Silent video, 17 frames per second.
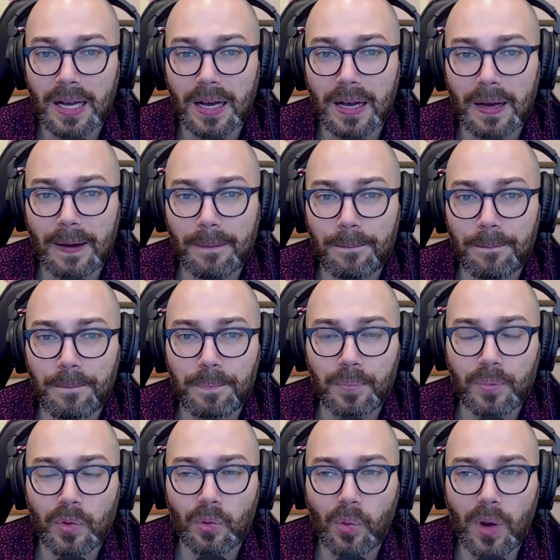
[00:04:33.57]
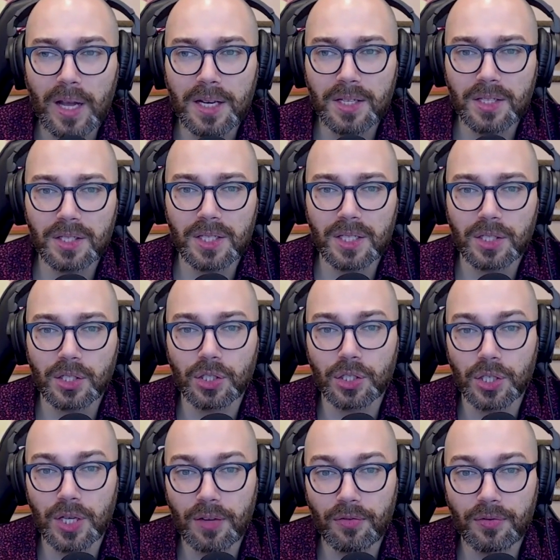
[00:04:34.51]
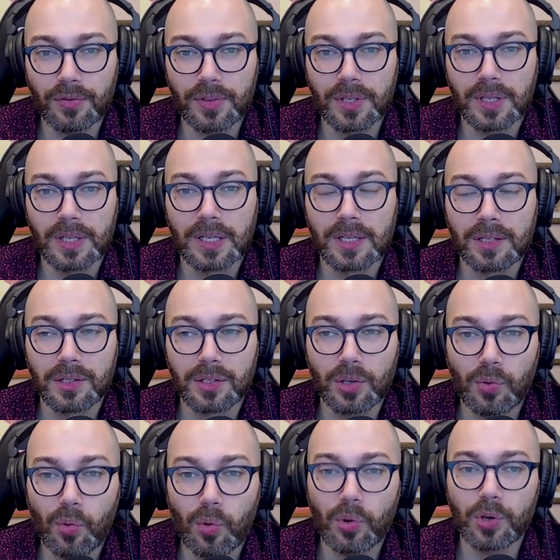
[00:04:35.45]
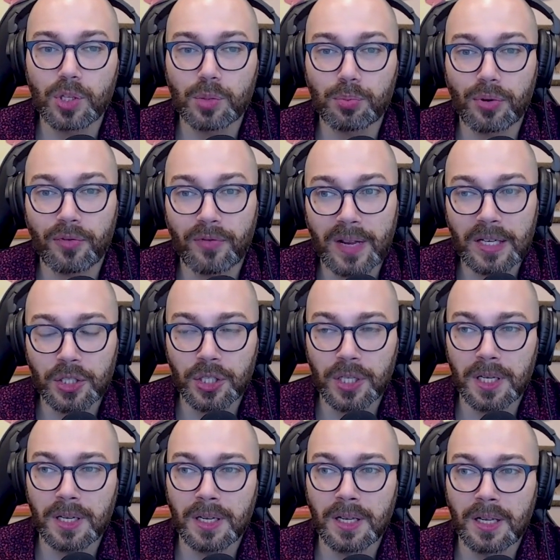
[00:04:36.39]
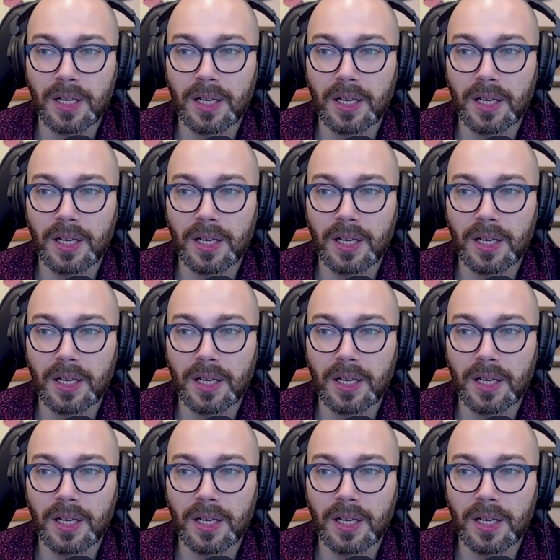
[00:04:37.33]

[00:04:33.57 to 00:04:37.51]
Why does this shift towards prevention?